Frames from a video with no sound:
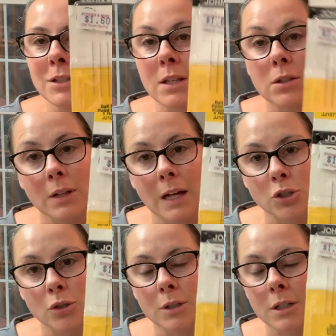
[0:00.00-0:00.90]
So these are a lot
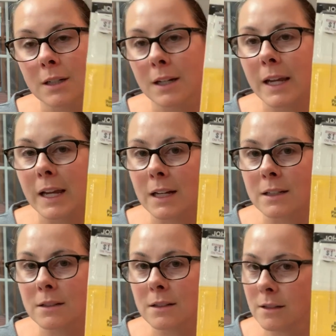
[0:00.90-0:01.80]
shorter
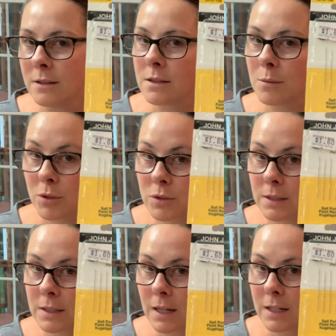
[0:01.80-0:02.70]
and
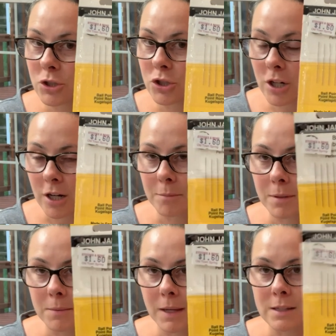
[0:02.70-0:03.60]
supposedly not as sharp,
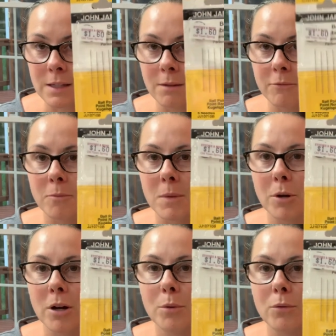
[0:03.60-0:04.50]
I'm guessing, from the
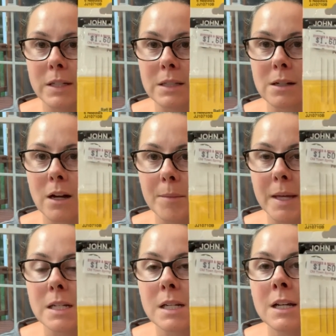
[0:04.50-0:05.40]
ballpoint
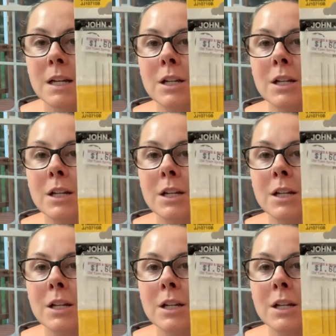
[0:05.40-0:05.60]
comment.